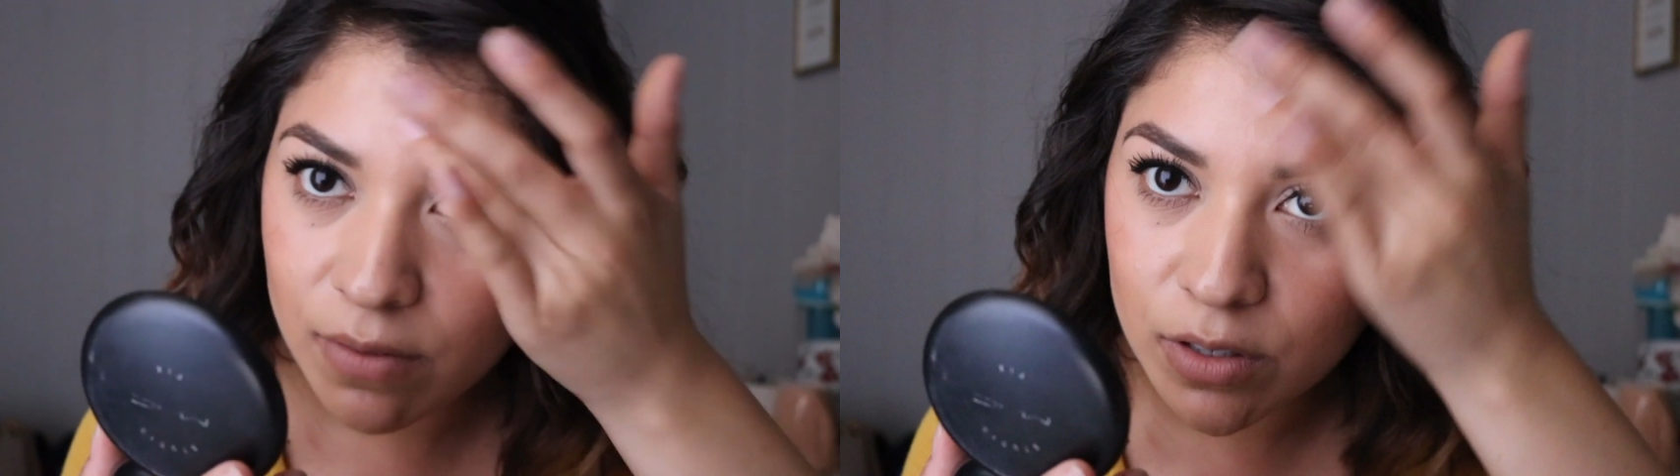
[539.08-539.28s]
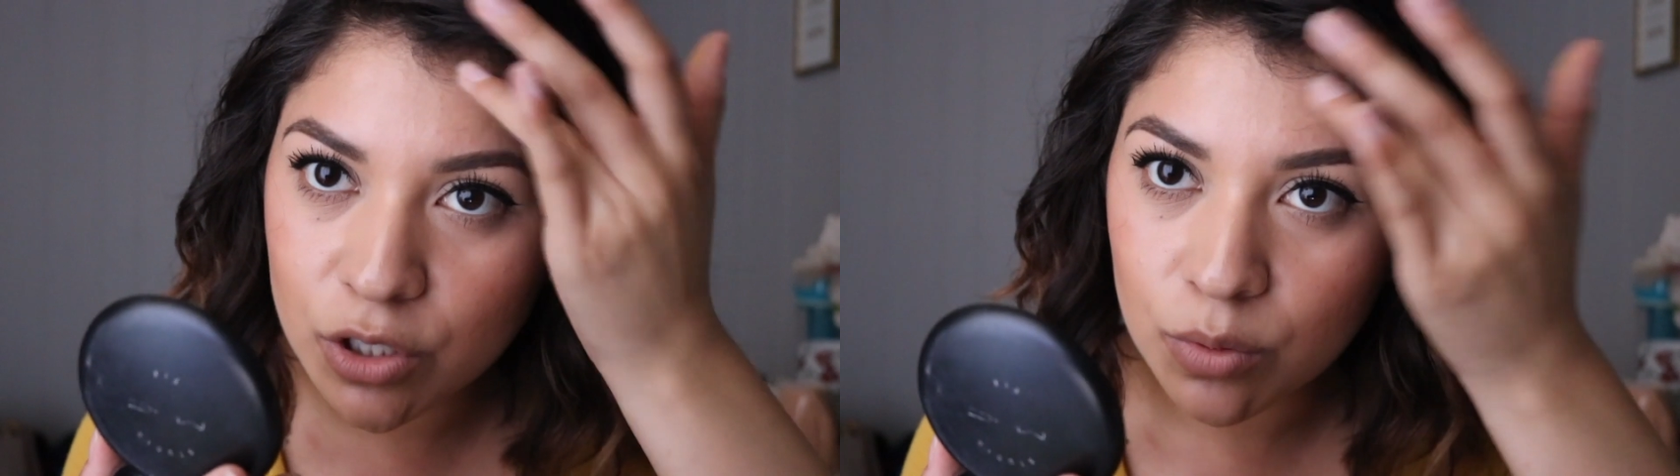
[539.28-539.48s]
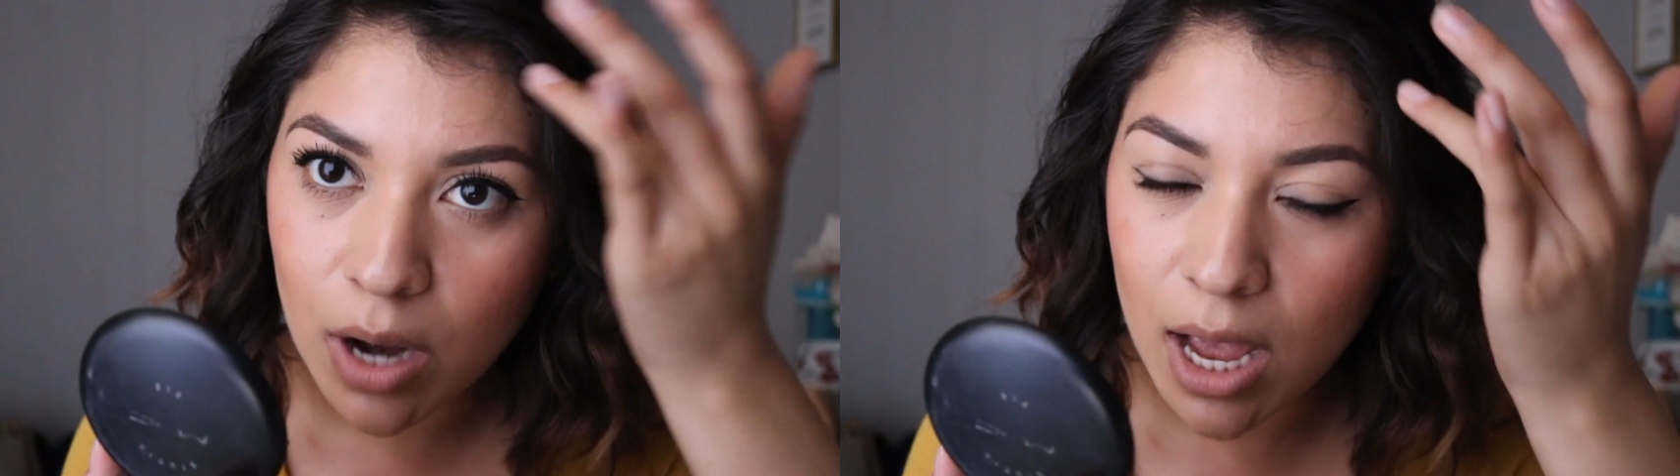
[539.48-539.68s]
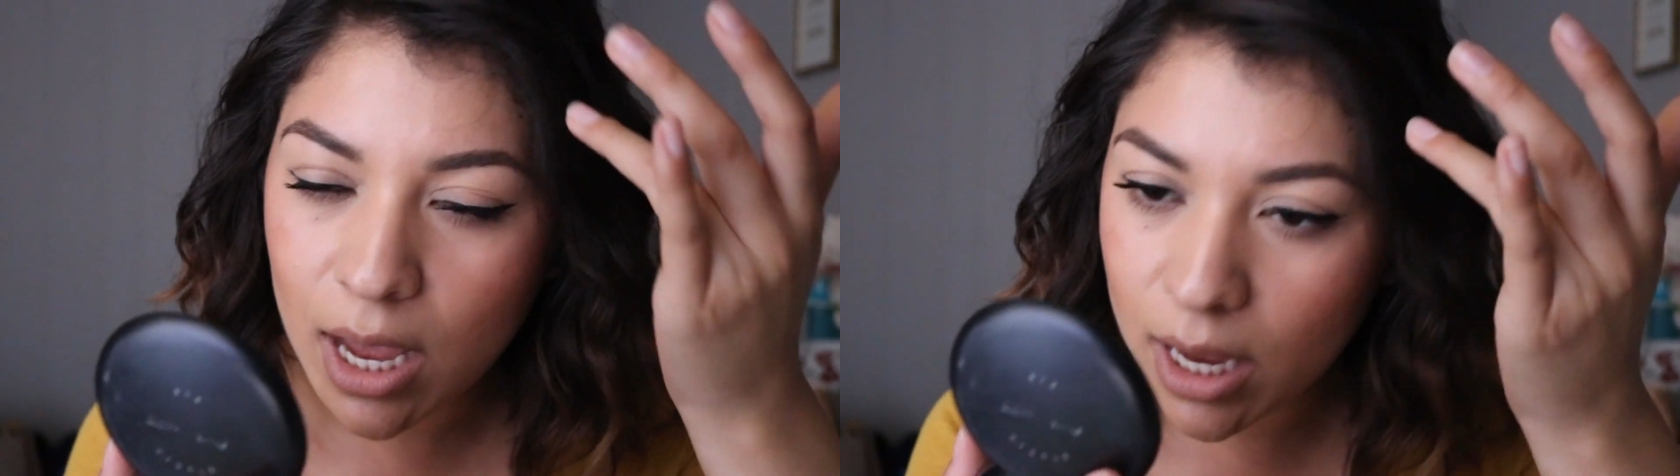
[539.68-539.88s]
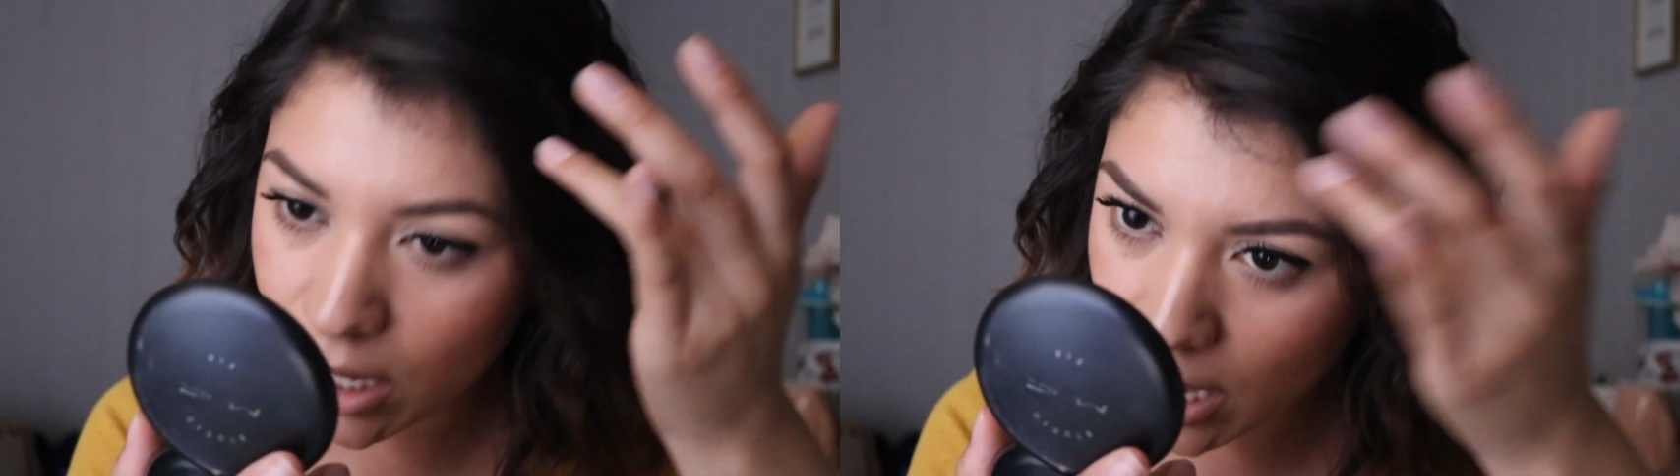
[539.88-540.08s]
of a
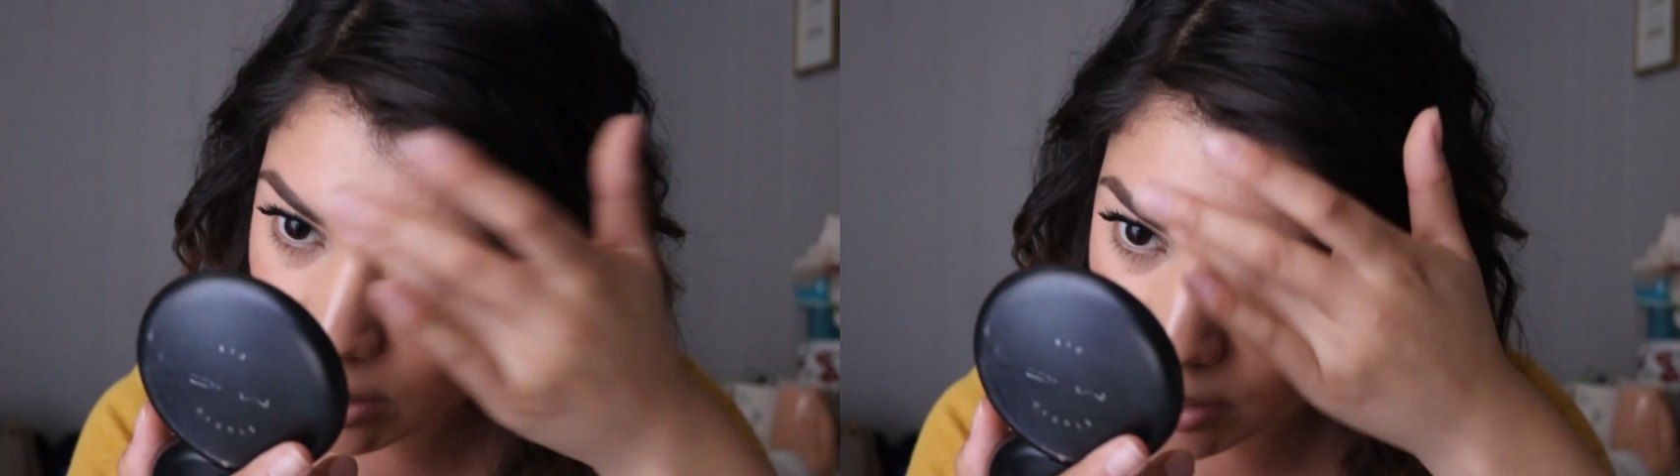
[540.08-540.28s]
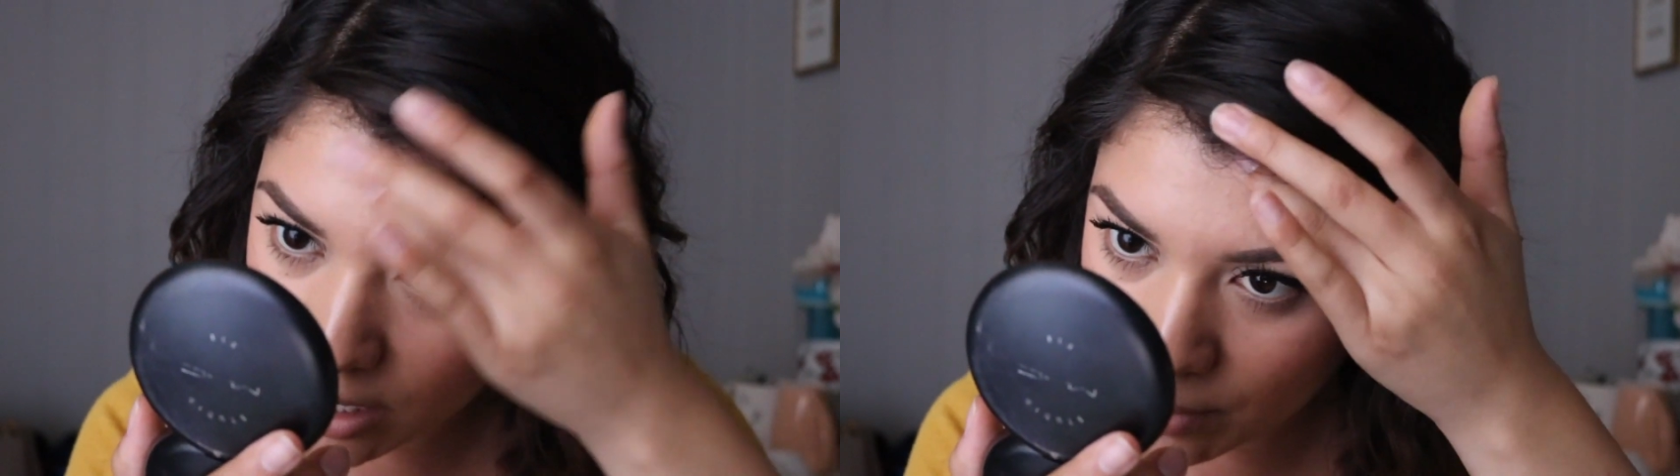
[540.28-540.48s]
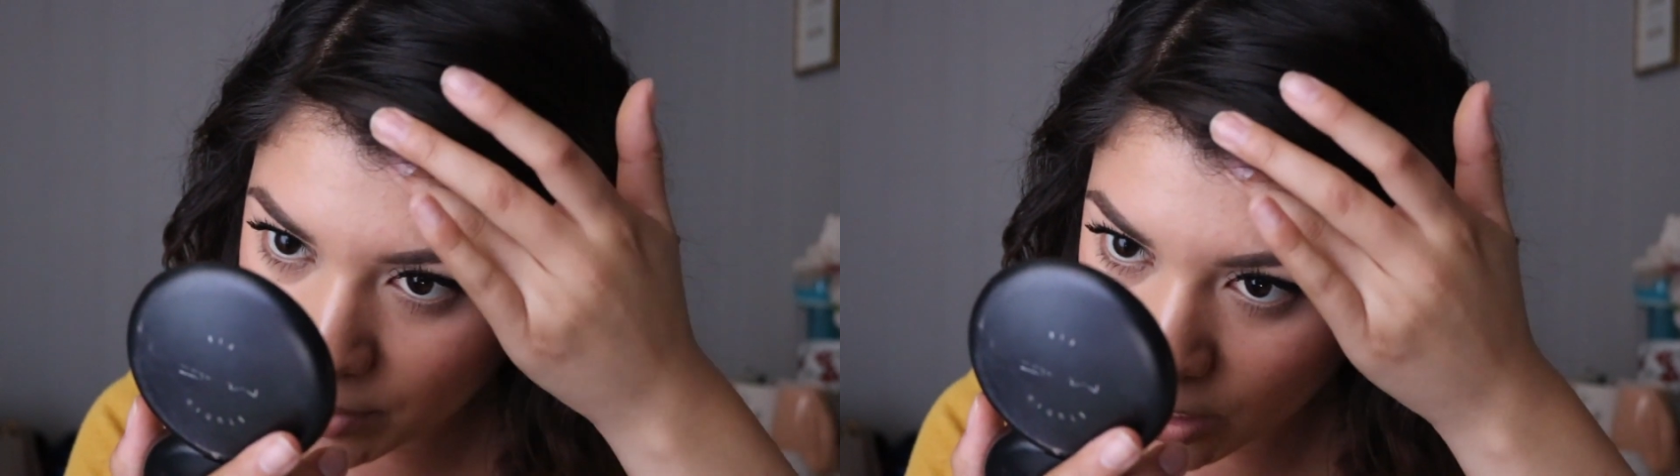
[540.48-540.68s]
dry area up